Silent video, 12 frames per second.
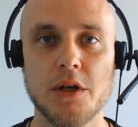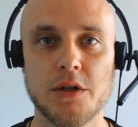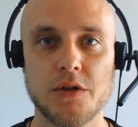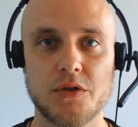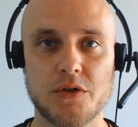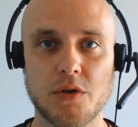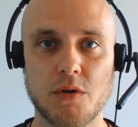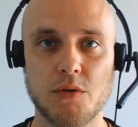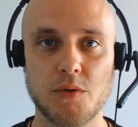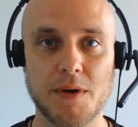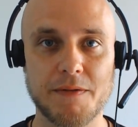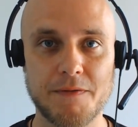
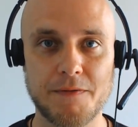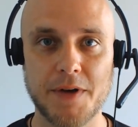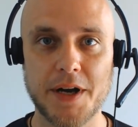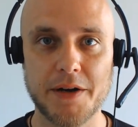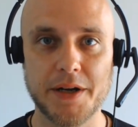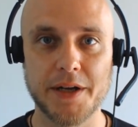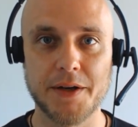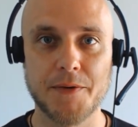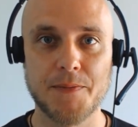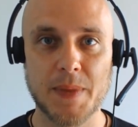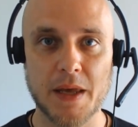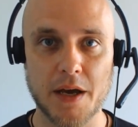So a very
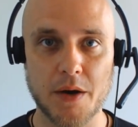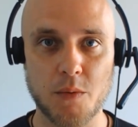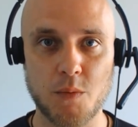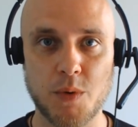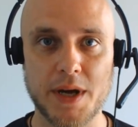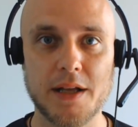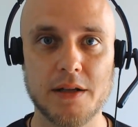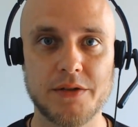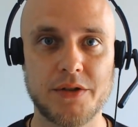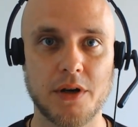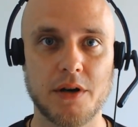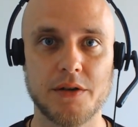well
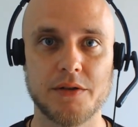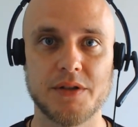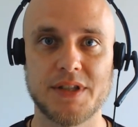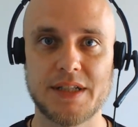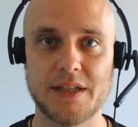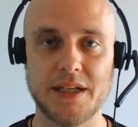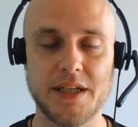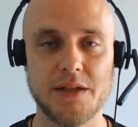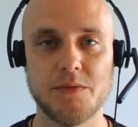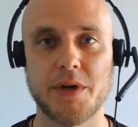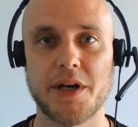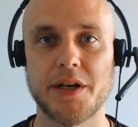done
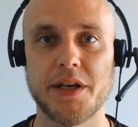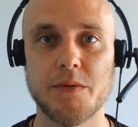scene where,